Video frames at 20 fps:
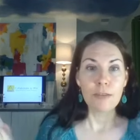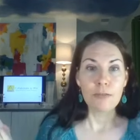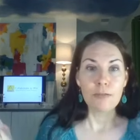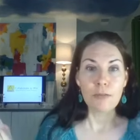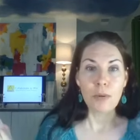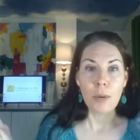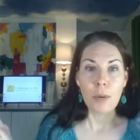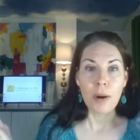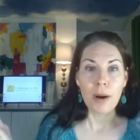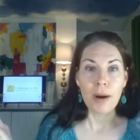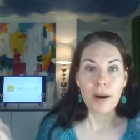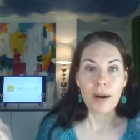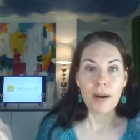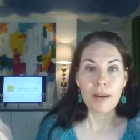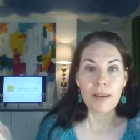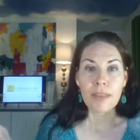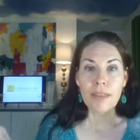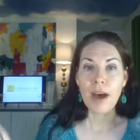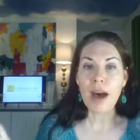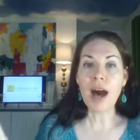
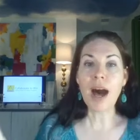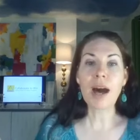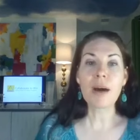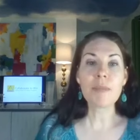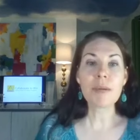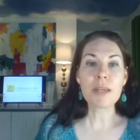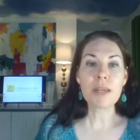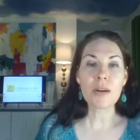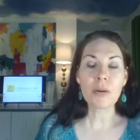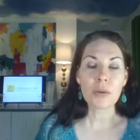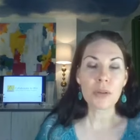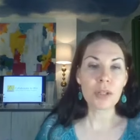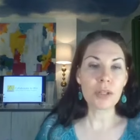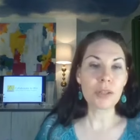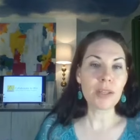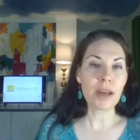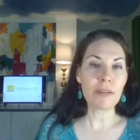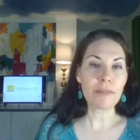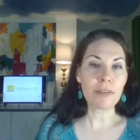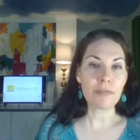for the hobby or the
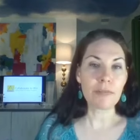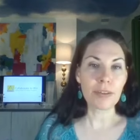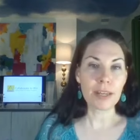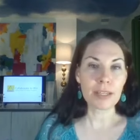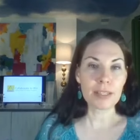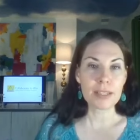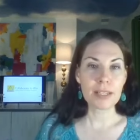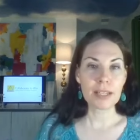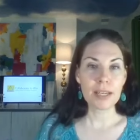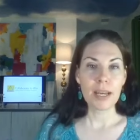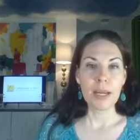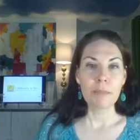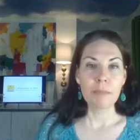love of it.